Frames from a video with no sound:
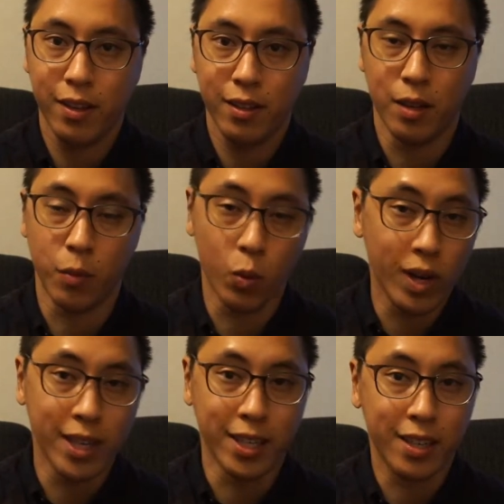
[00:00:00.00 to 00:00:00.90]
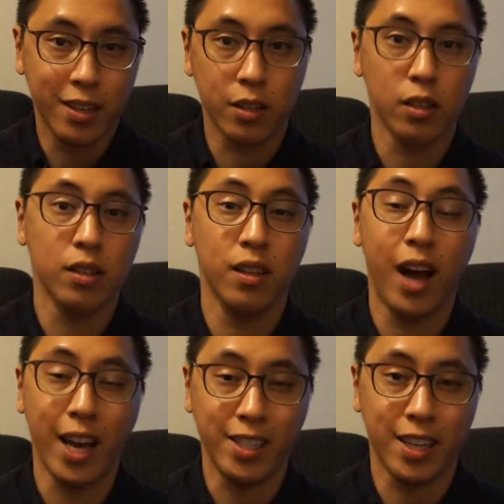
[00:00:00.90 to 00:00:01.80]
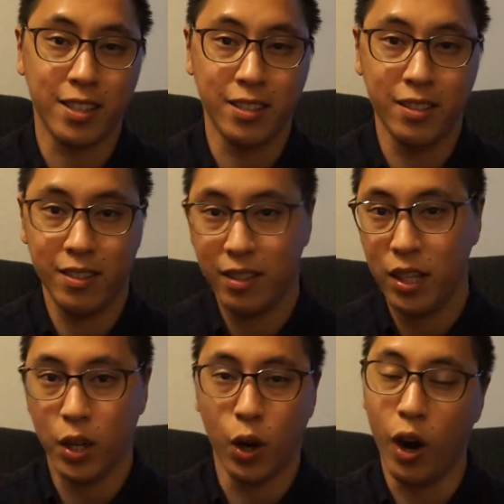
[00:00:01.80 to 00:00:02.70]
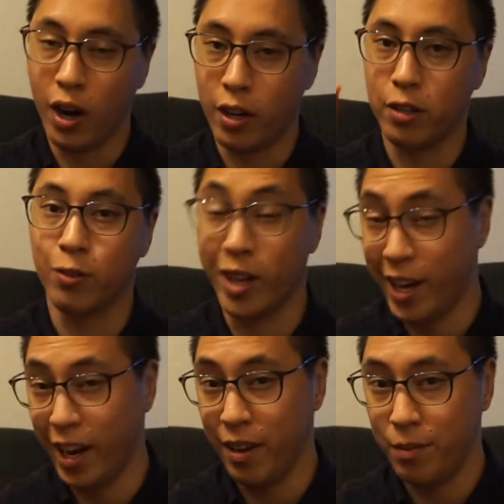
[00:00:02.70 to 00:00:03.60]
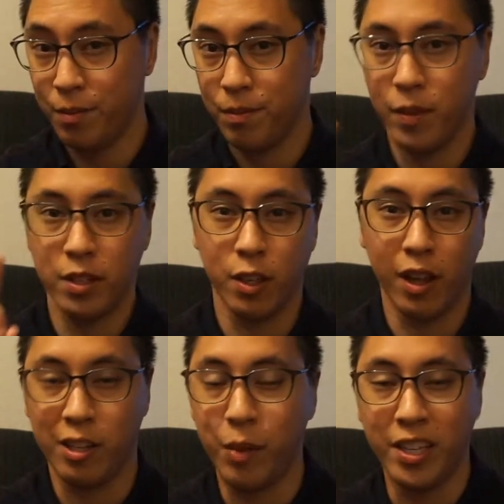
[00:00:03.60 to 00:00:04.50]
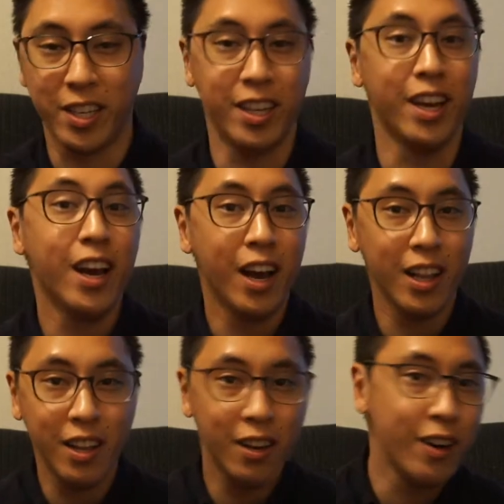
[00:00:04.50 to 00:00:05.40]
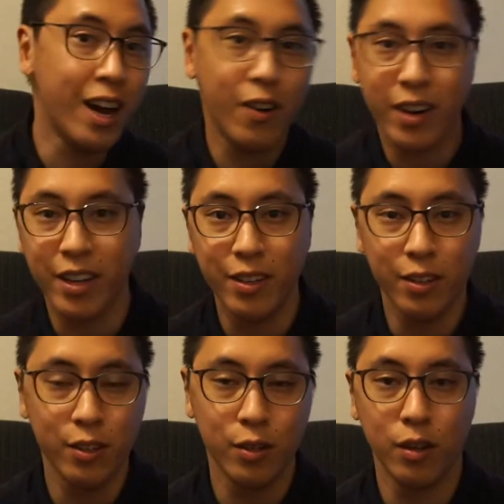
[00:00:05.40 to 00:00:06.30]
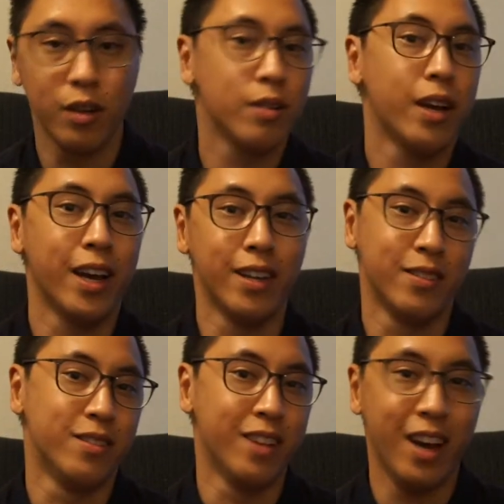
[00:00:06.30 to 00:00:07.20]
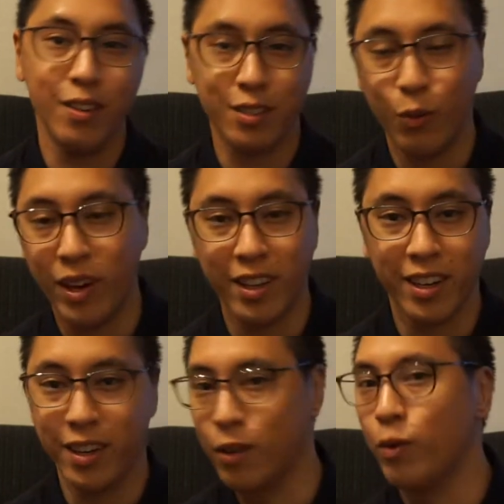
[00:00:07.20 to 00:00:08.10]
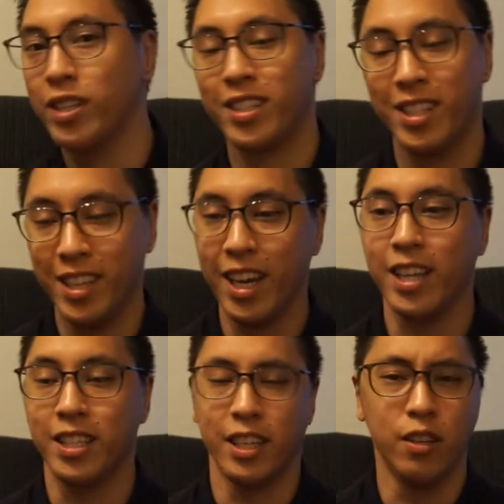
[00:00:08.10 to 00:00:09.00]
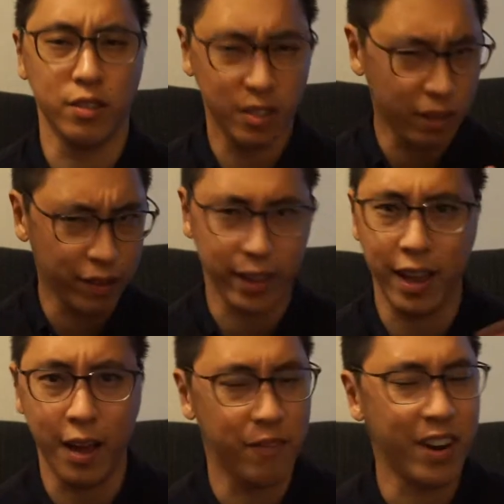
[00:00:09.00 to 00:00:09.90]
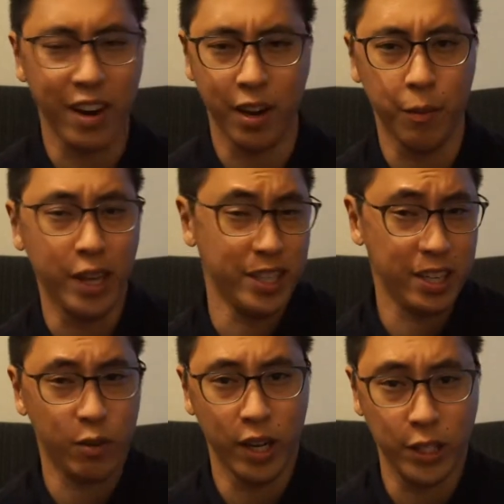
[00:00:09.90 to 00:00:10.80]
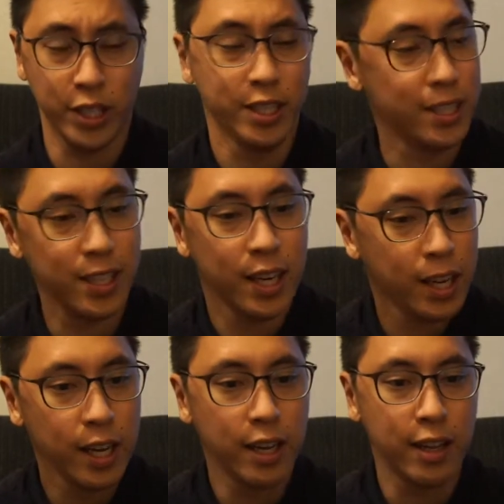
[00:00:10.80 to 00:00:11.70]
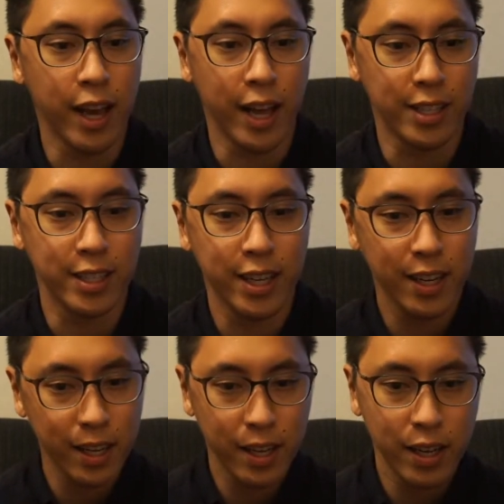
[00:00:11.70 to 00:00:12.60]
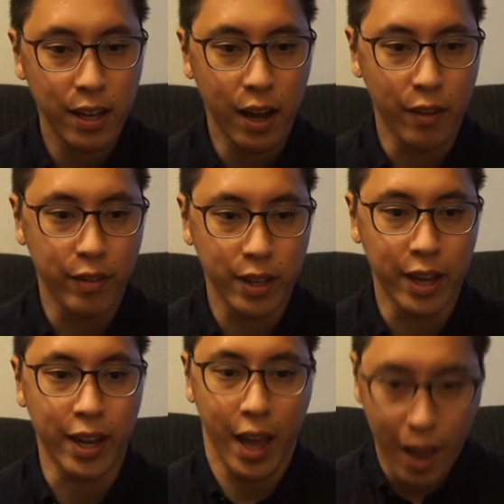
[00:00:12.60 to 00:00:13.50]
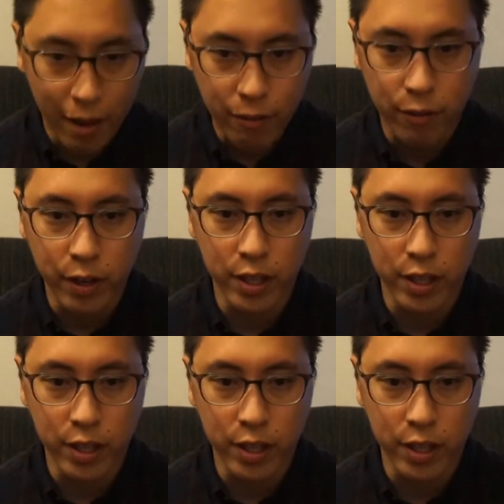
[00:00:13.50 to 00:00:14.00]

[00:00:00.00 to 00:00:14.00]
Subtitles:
number 1, aisatsu, or greeting. So that's basically, hello, how are you? And how's the weather? What's the date? Stuff like that. Very basic questions that I feel like every